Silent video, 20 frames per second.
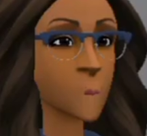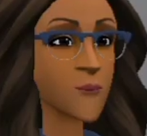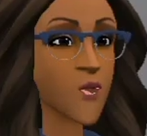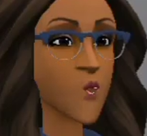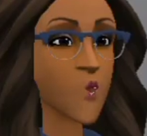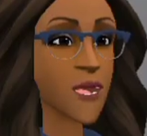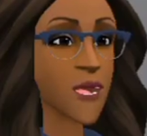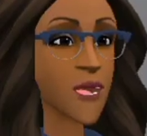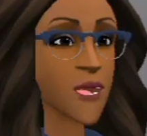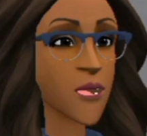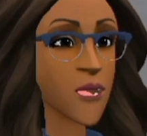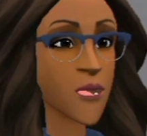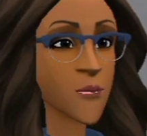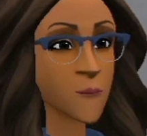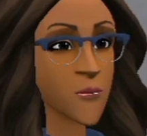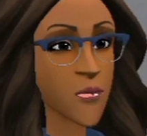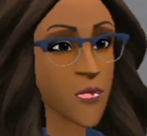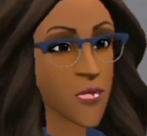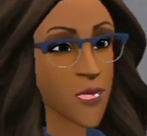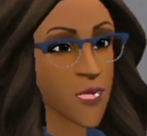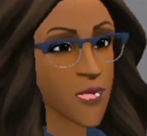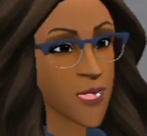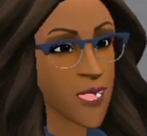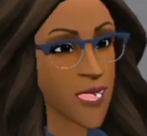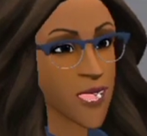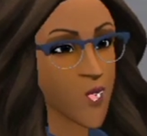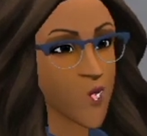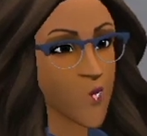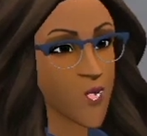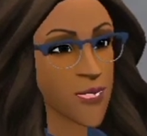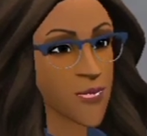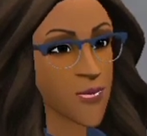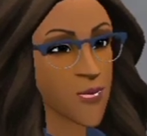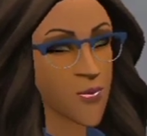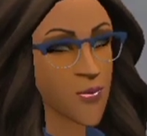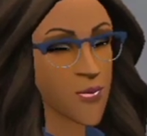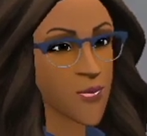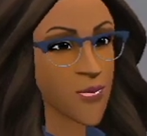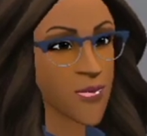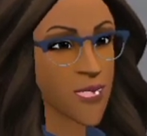Are they dismissing charges
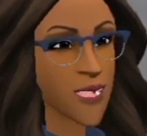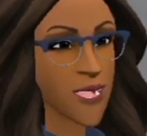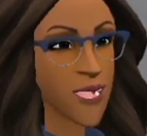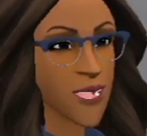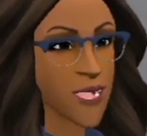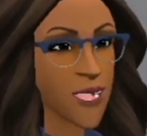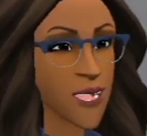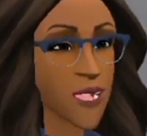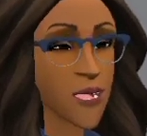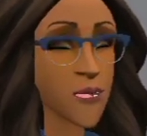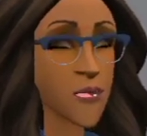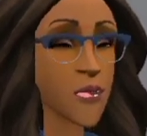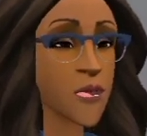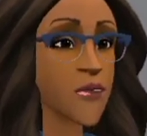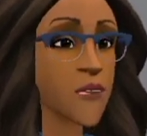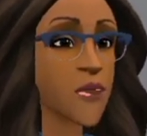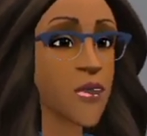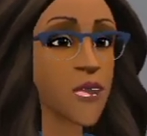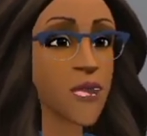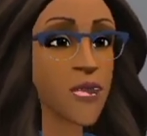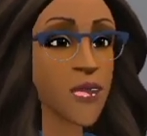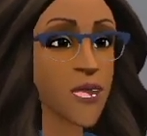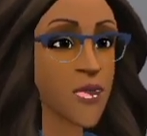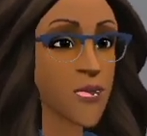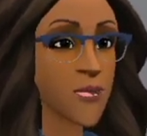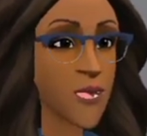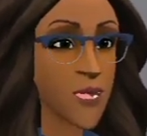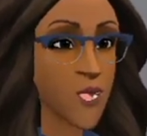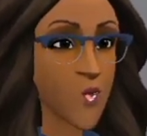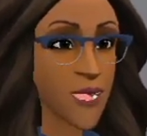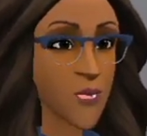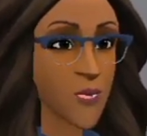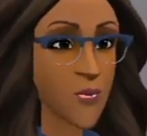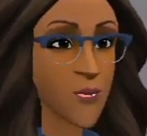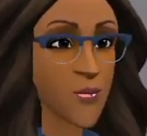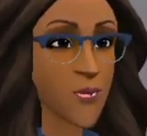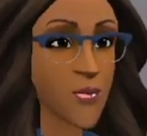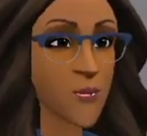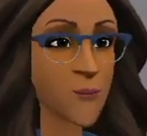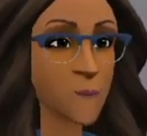and allegations levied against you
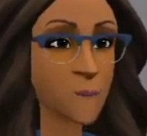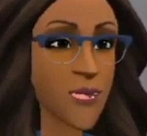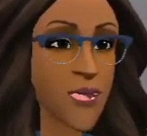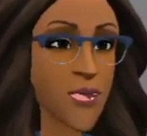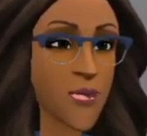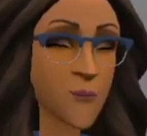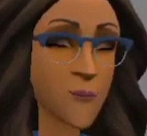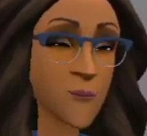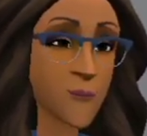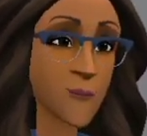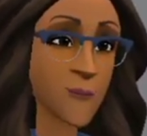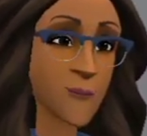and Jasmine?